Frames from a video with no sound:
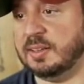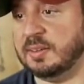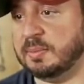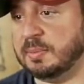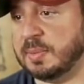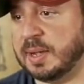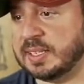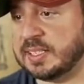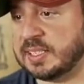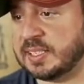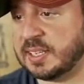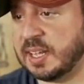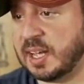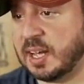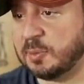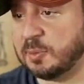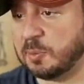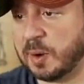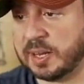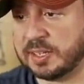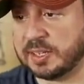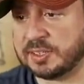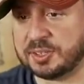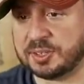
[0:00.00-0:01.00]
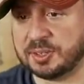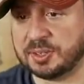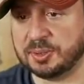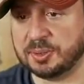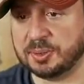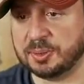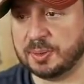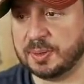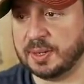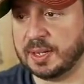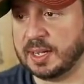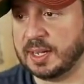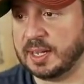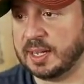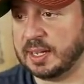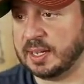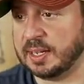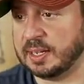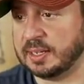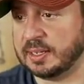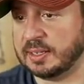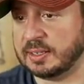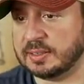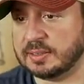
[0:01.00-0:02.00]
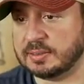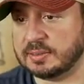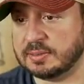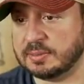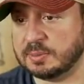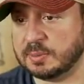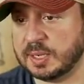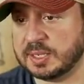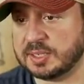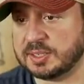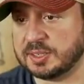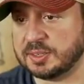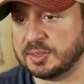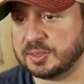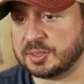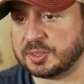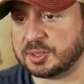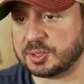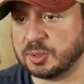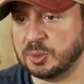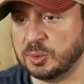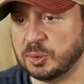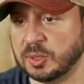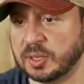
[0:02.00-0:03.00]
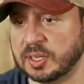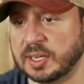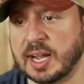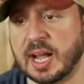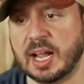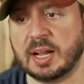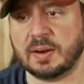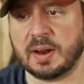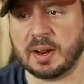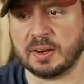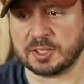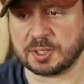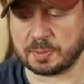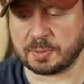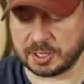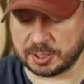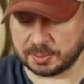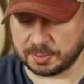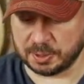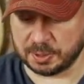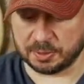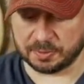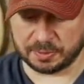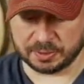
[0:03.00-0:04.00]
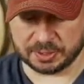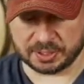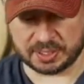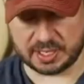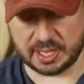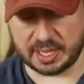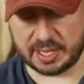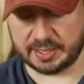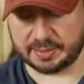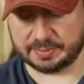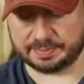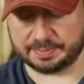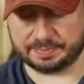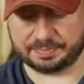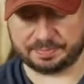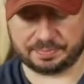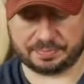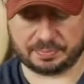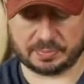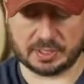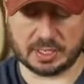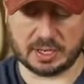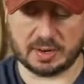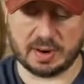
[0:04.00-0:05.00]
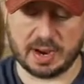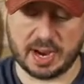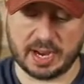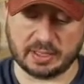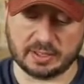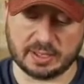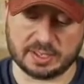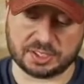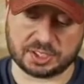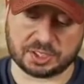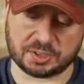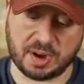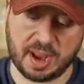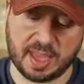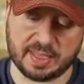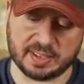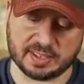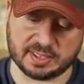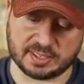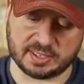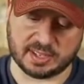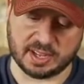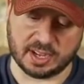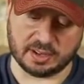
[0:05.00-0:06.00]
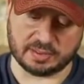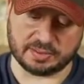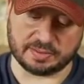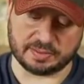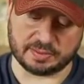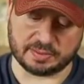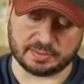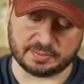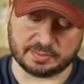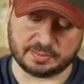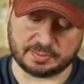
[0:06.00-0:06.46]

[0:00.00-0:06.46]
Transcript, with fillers: My son went to uh, went to school in Colorado Springs, beautiful state. All right, let's try this stuff.